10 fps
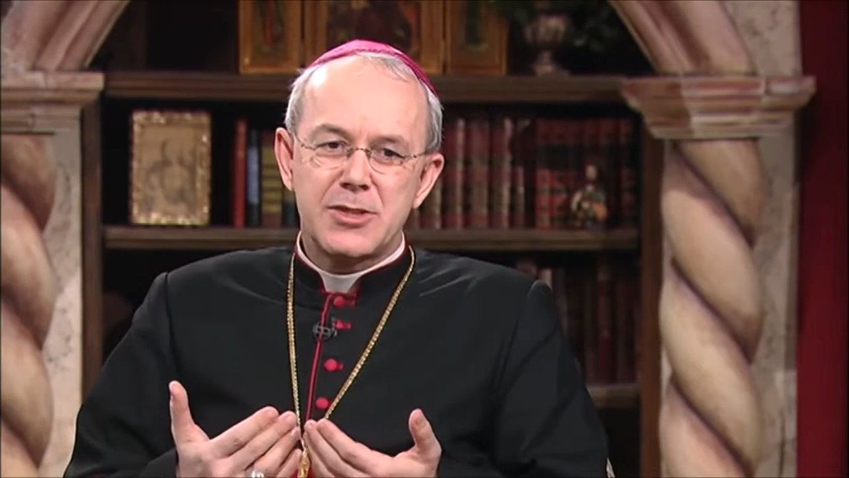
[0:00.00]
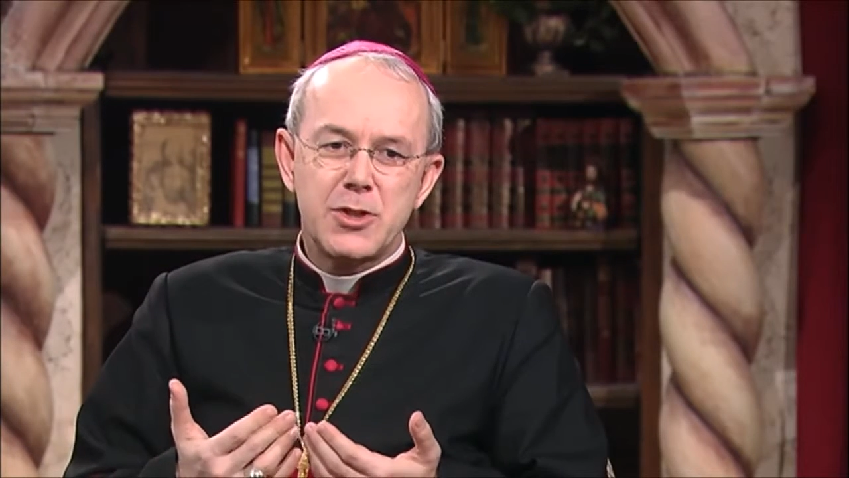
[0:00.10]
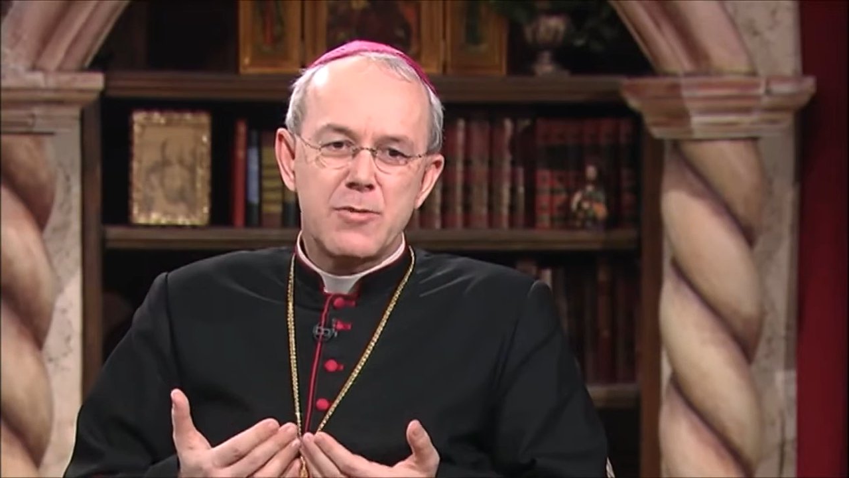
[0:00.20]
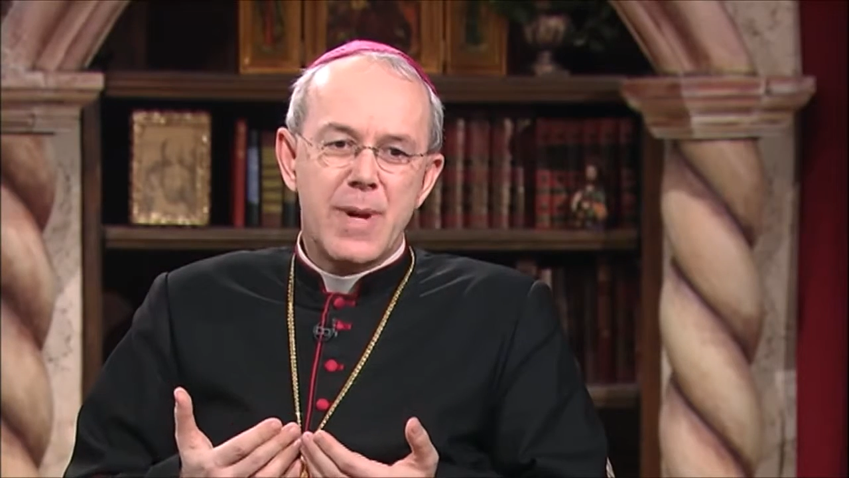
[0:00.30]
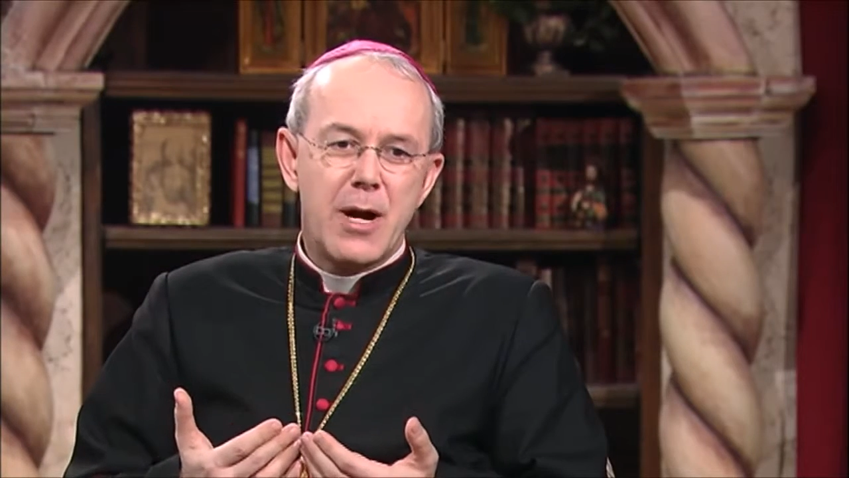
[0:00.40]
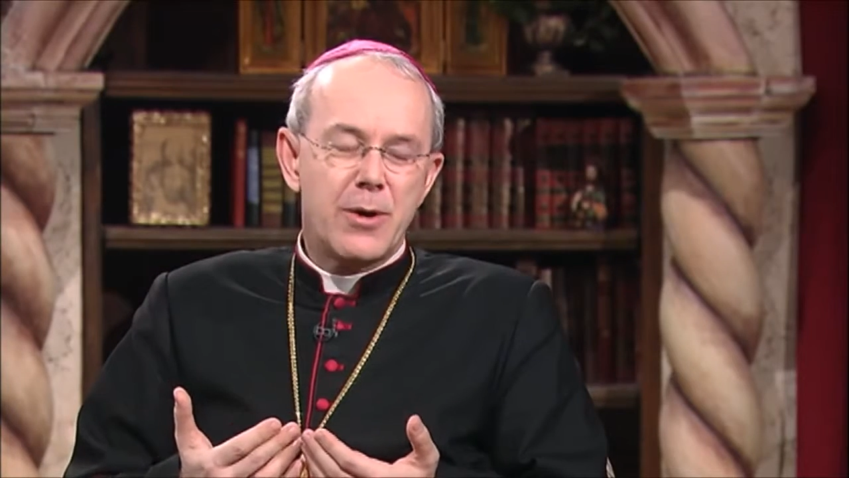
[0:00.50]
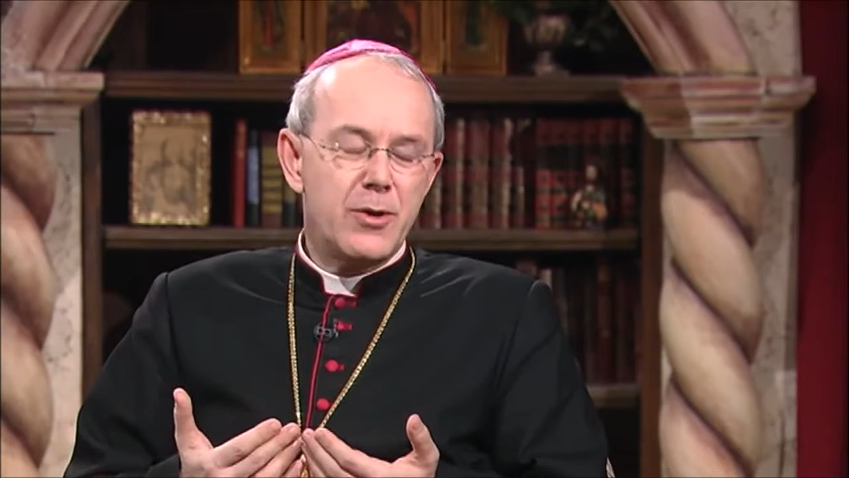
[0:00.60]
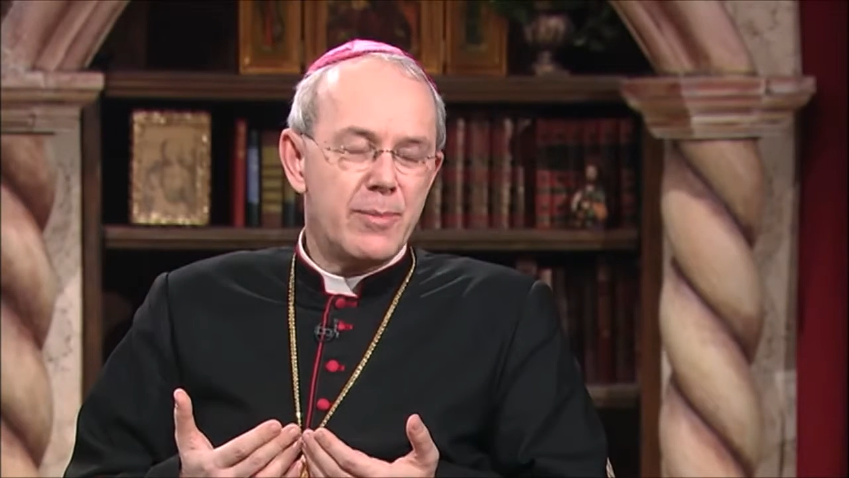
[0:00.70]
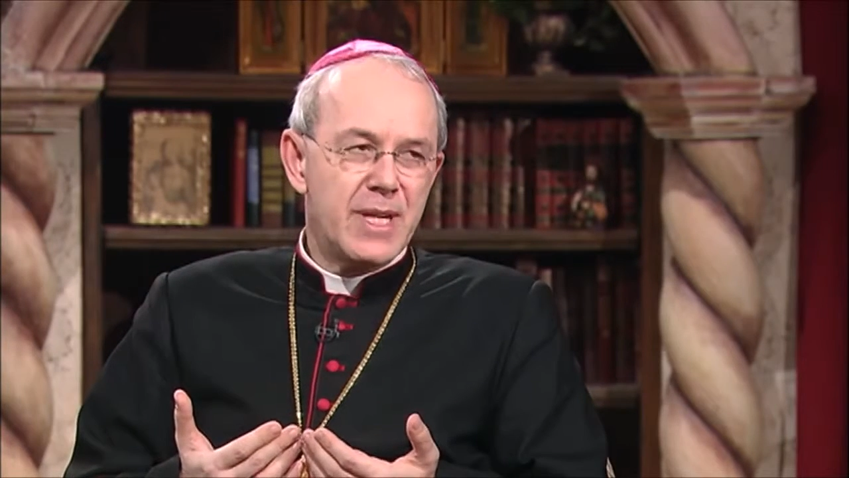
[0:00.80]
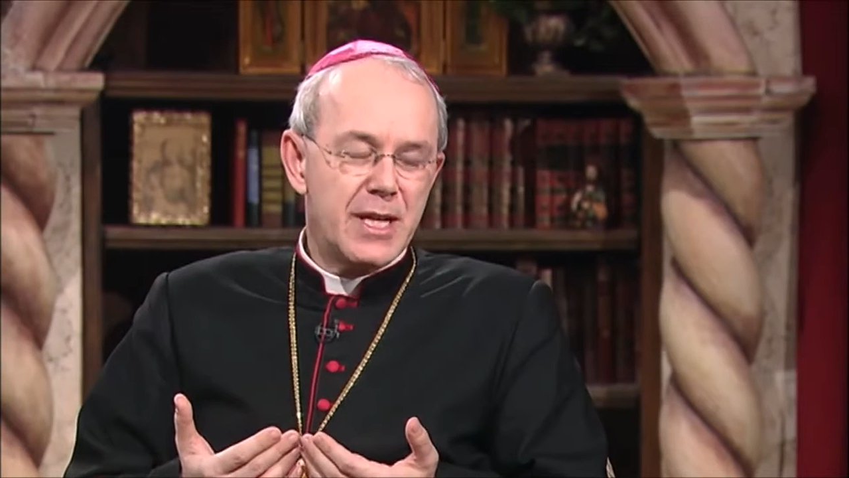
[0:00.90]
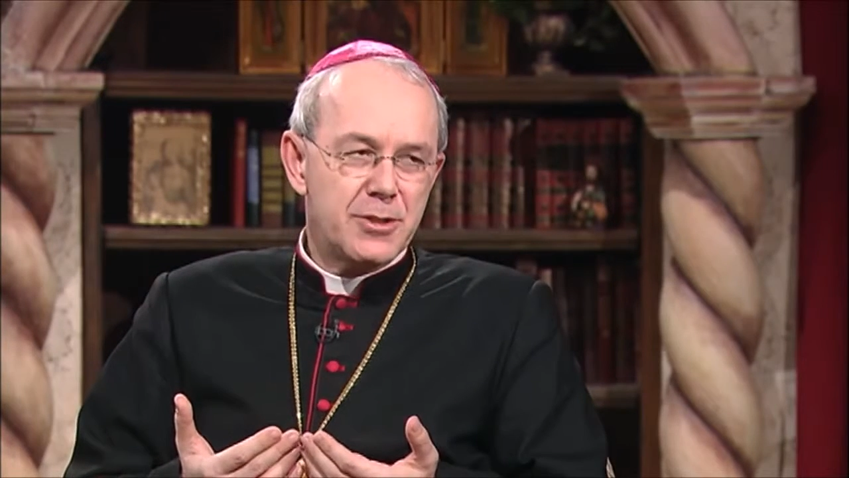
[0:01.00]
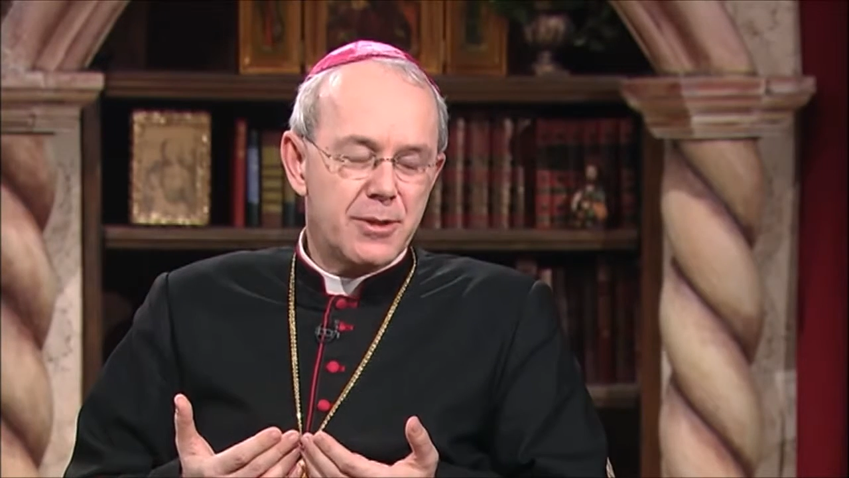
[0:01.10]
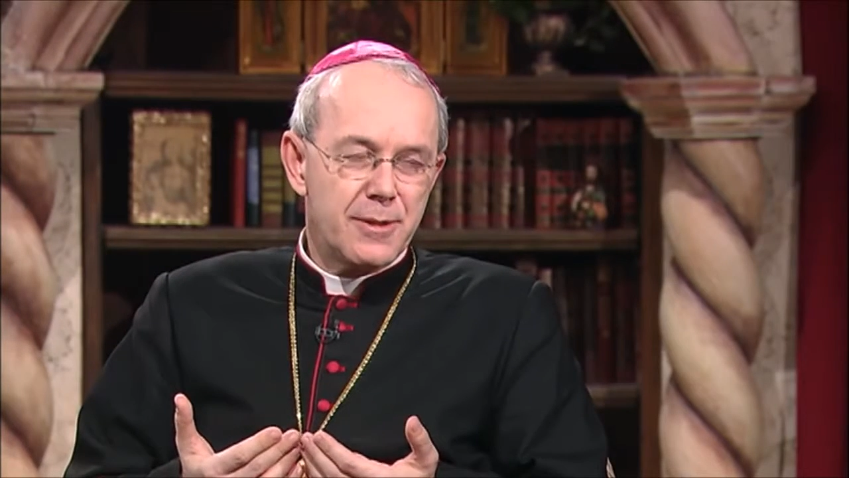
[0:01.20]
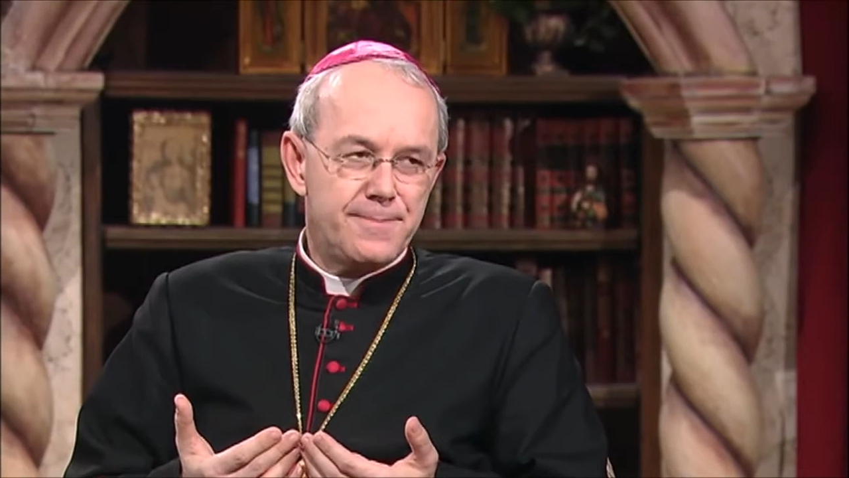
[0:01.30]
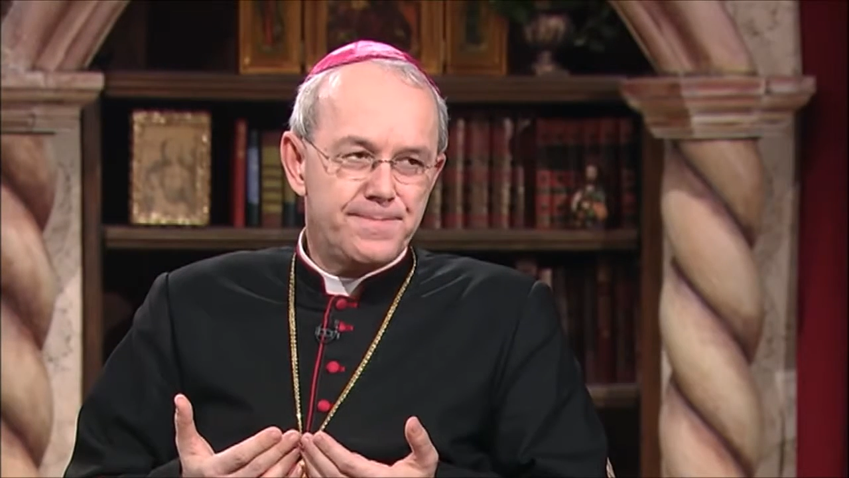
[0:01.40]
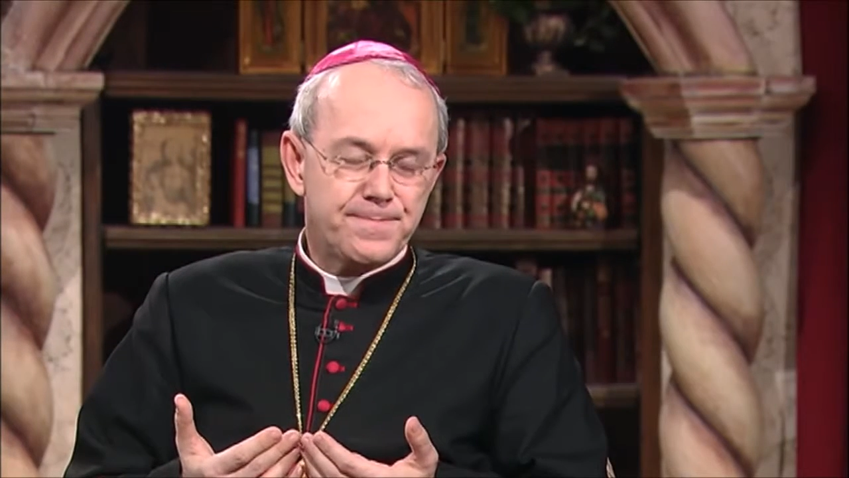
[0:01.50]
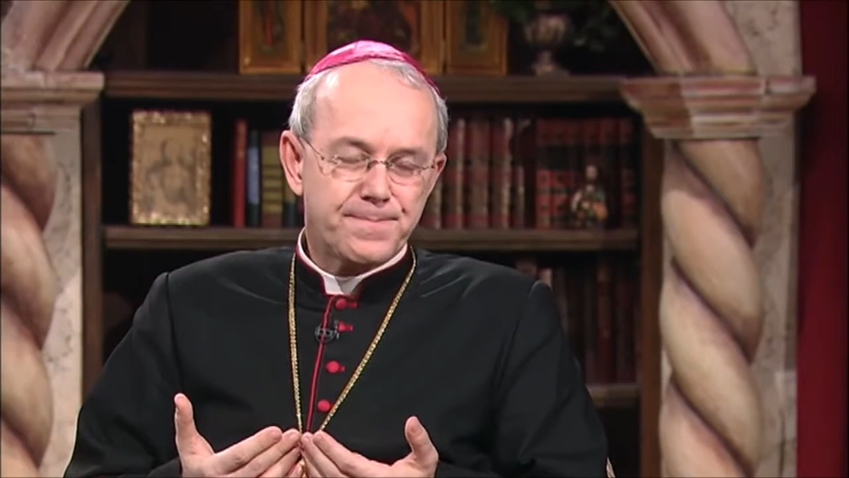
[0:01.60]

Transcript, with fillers: assume our human nature